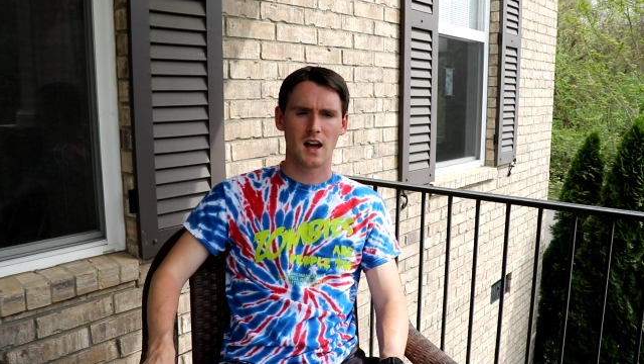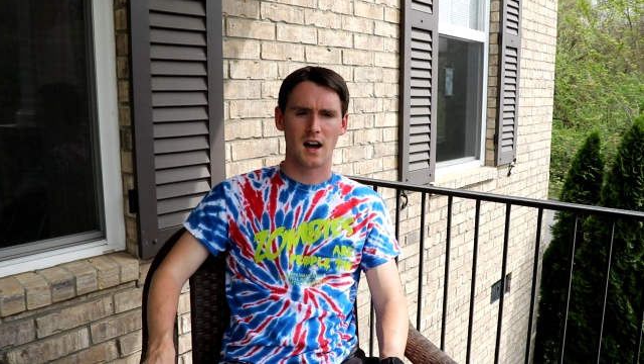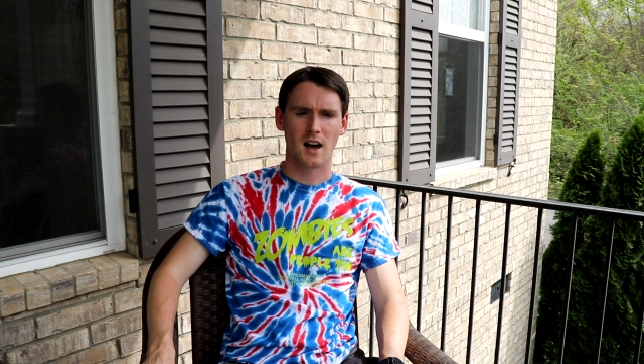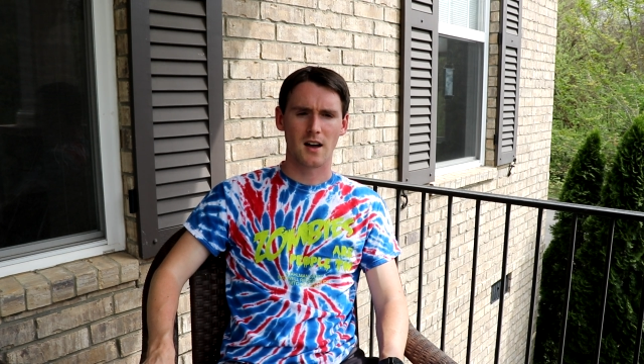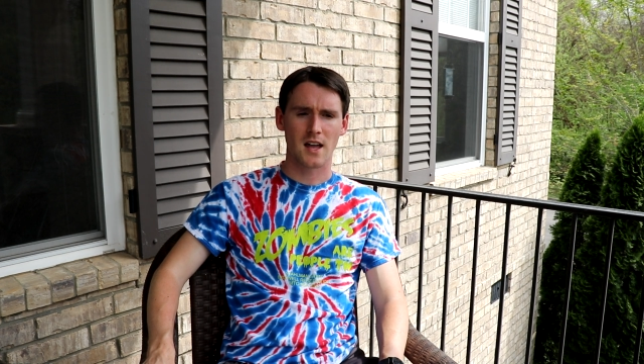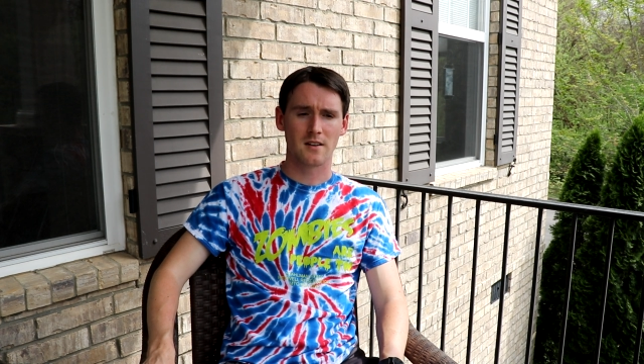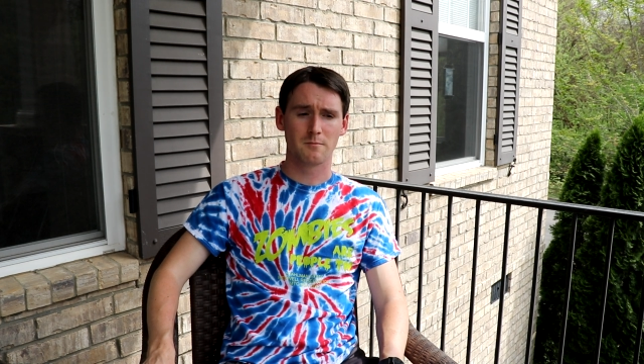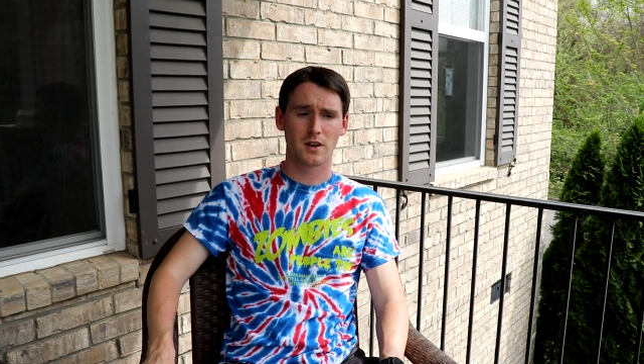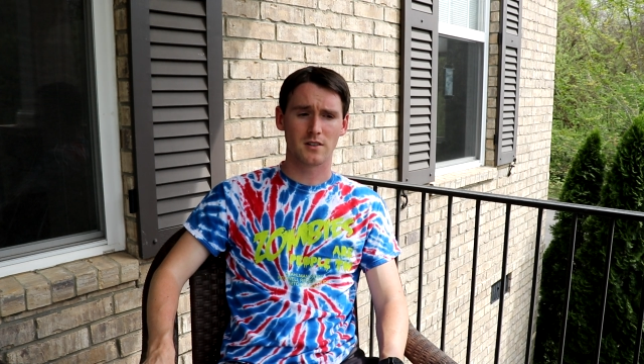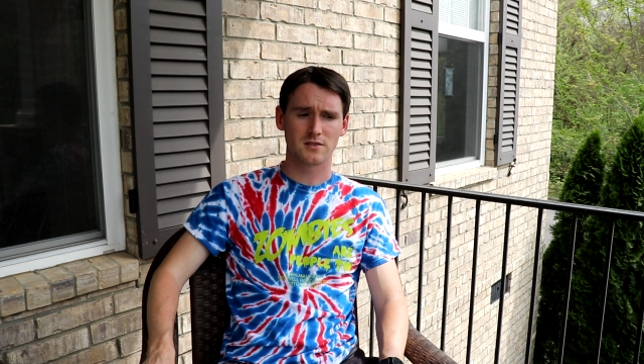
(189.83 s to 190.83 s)

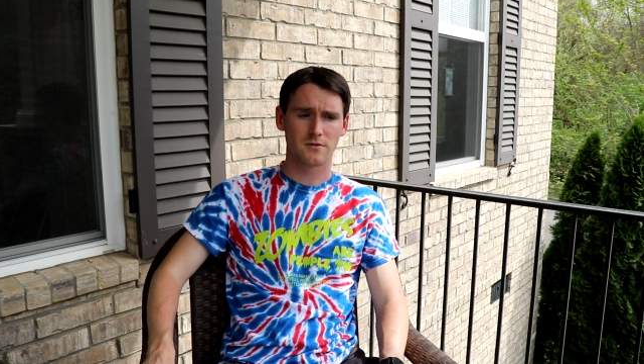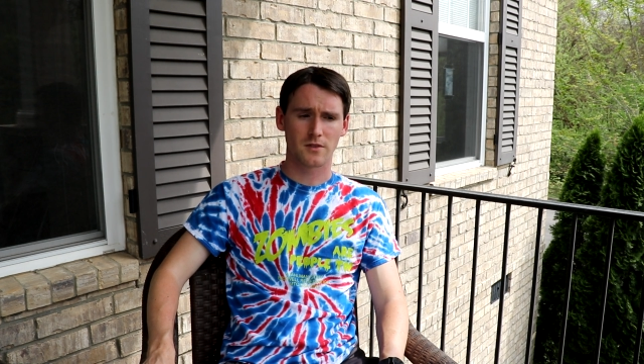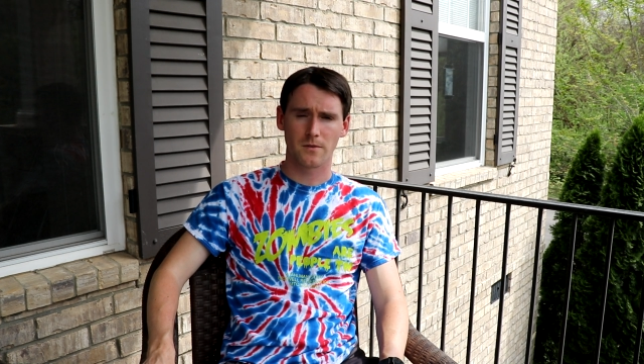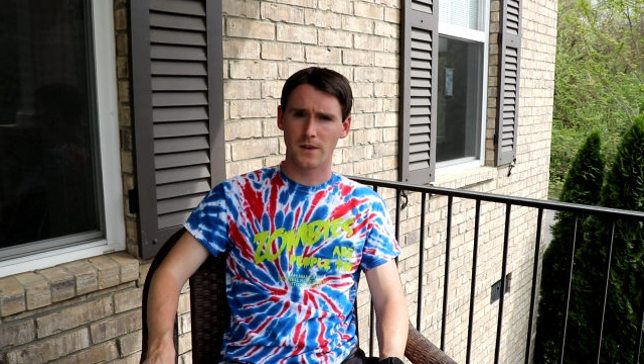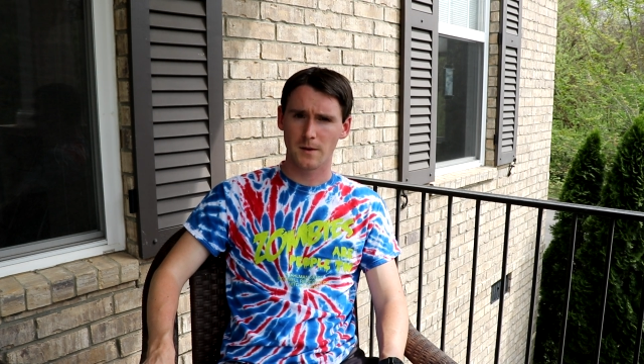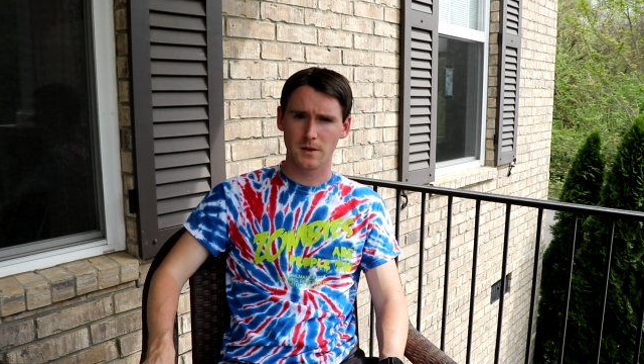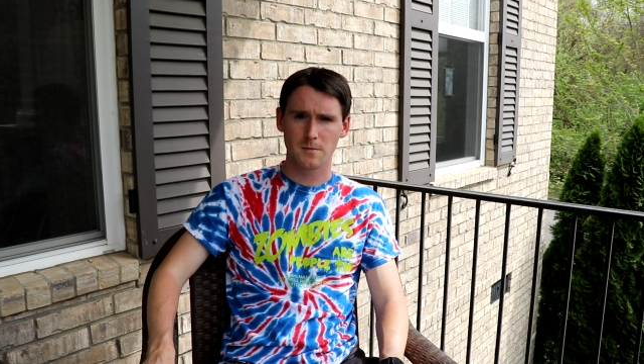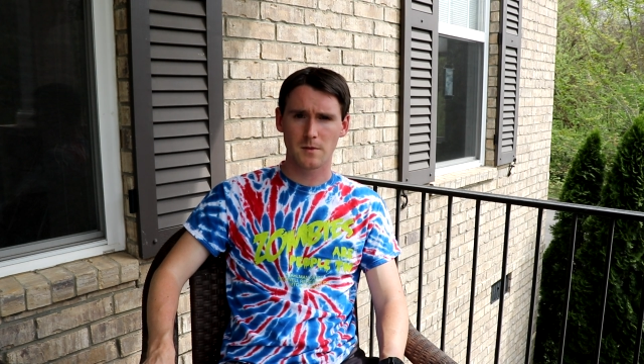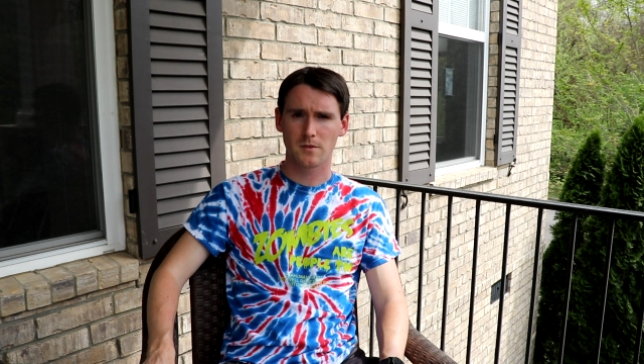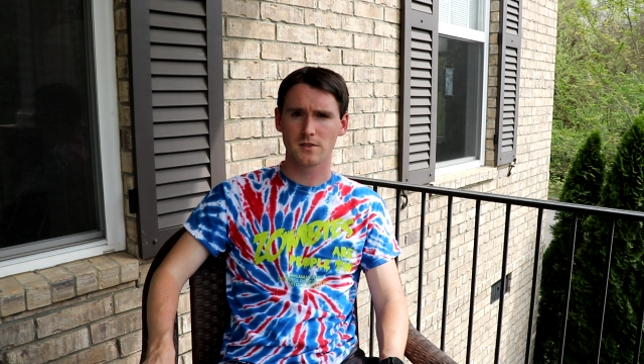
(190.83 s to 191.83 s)
but also for the family
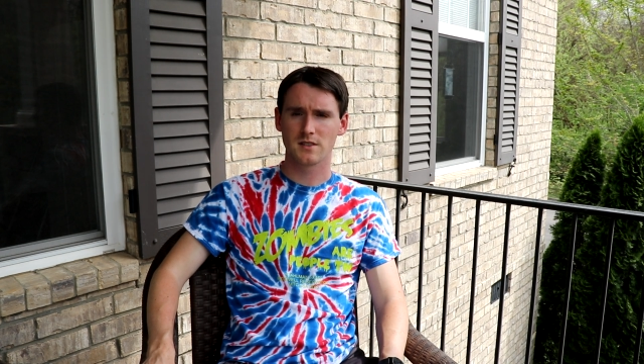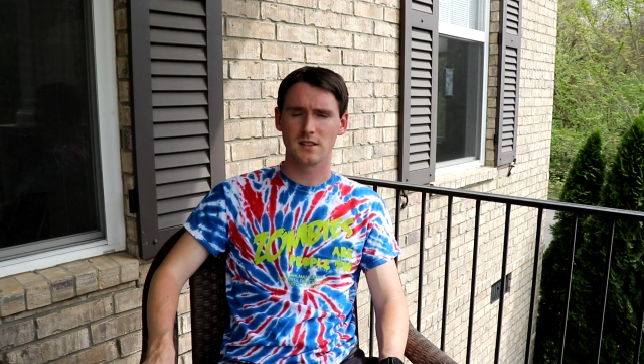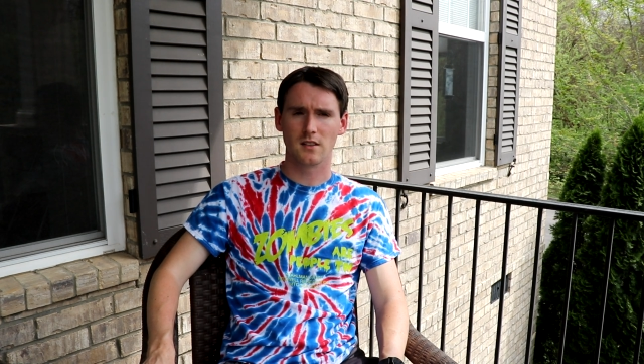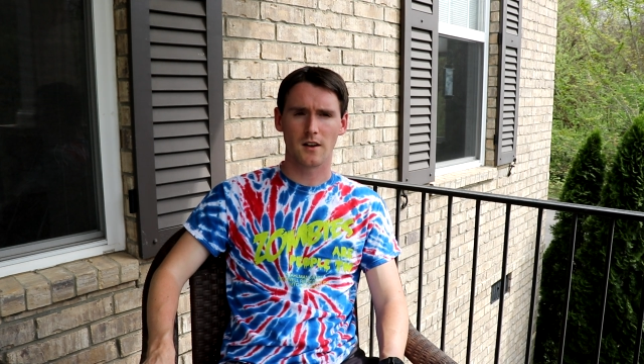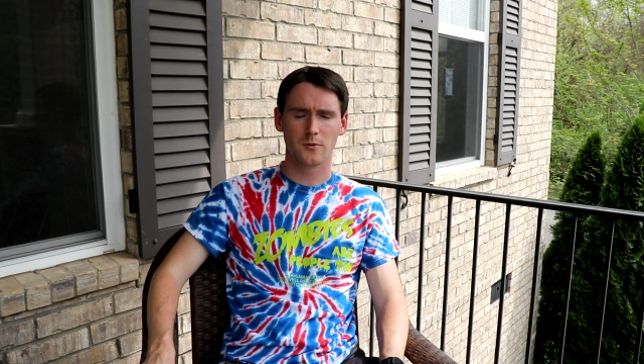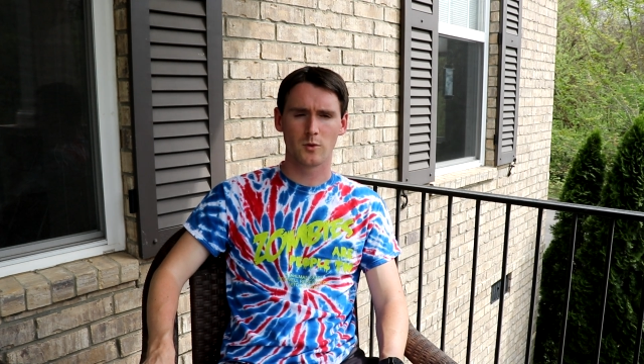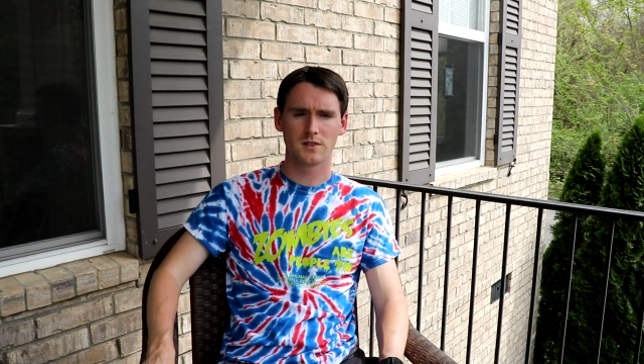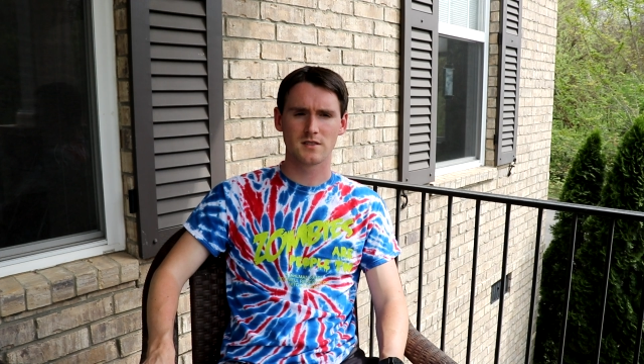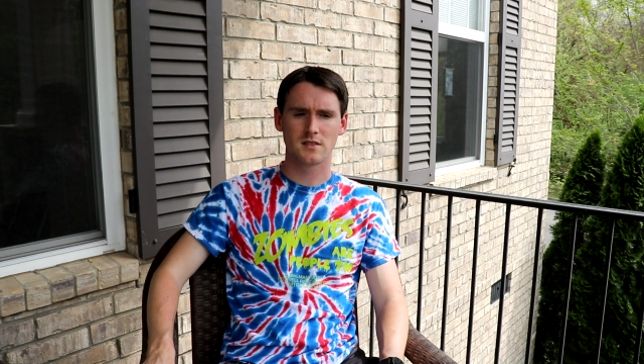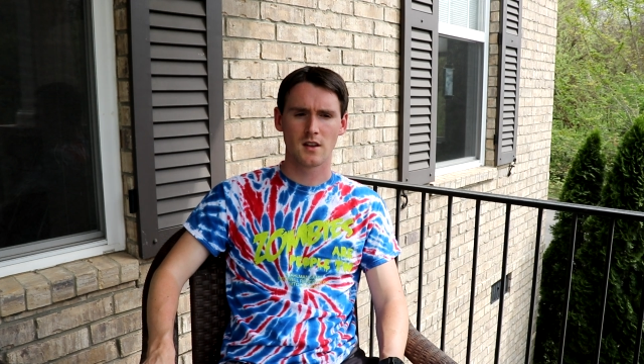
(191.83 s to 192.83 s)
members, the loved
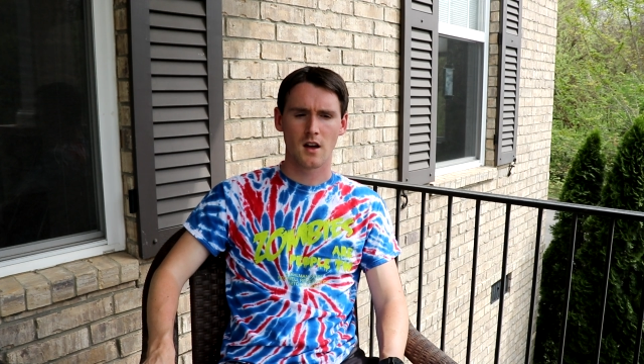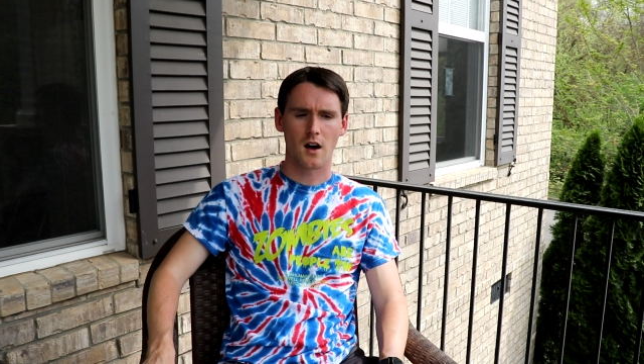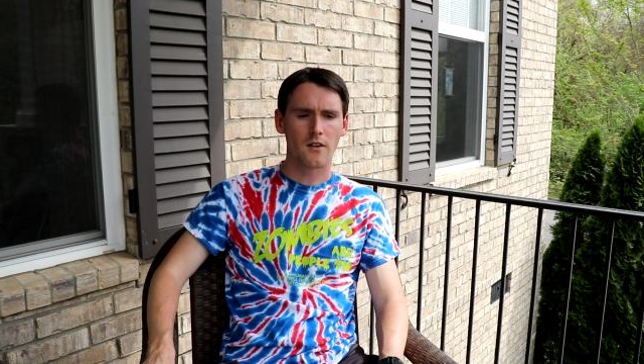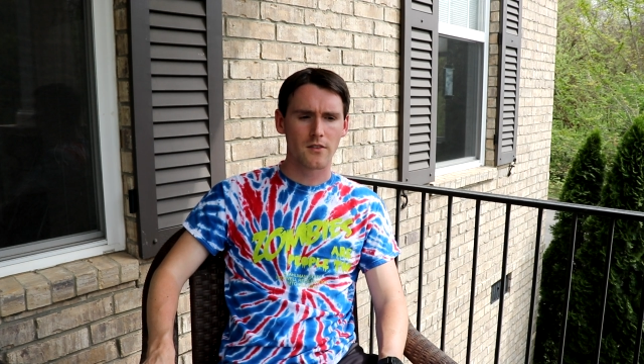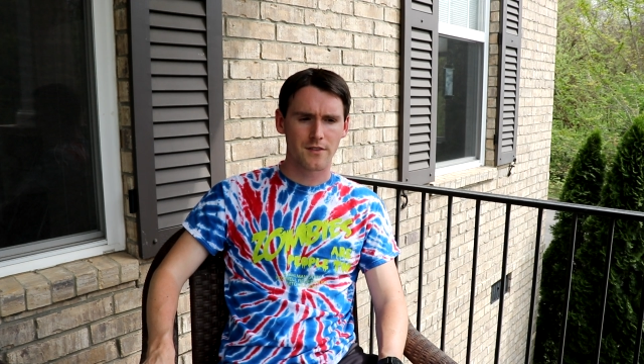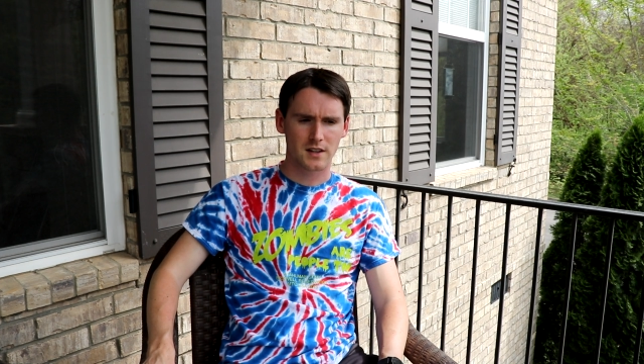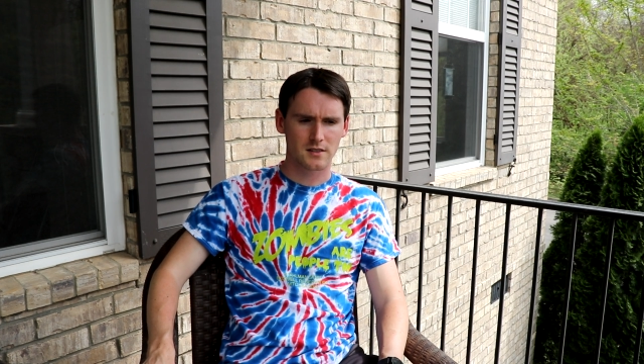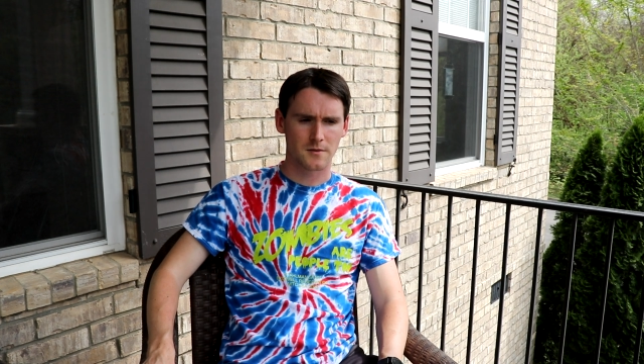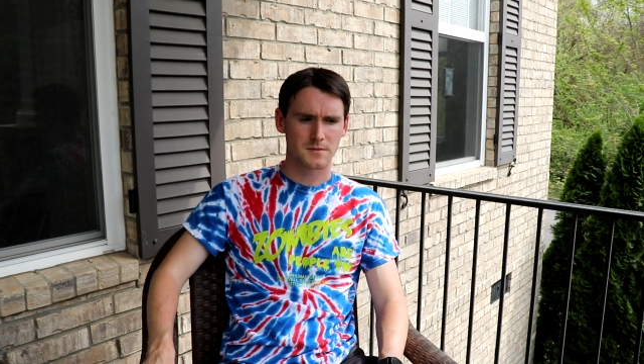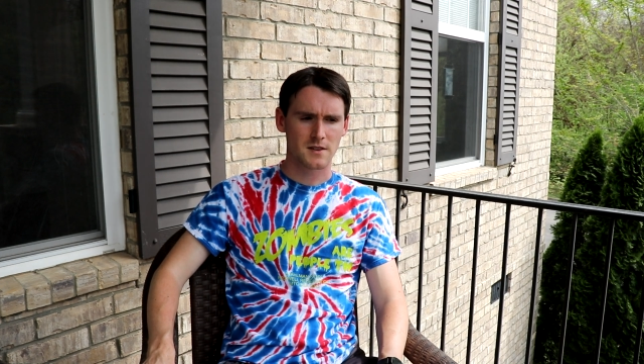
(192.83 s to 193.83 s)
ones of the
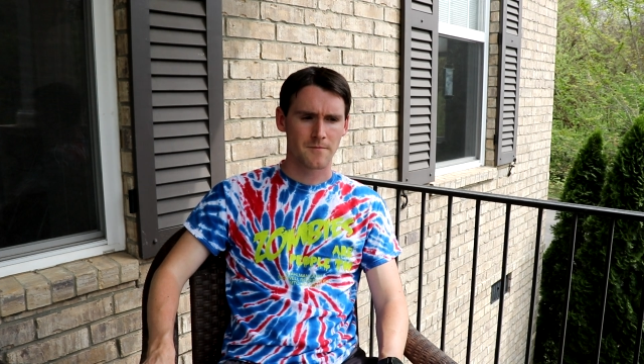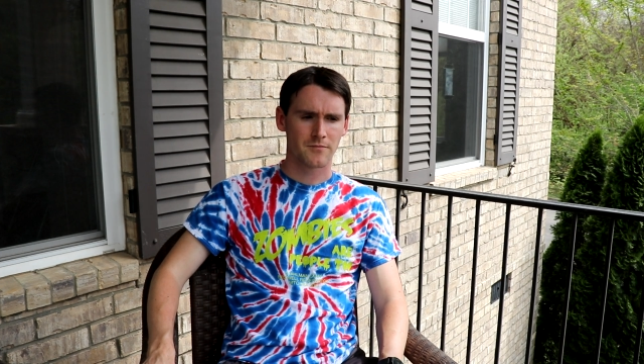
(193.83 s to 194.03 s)
victims.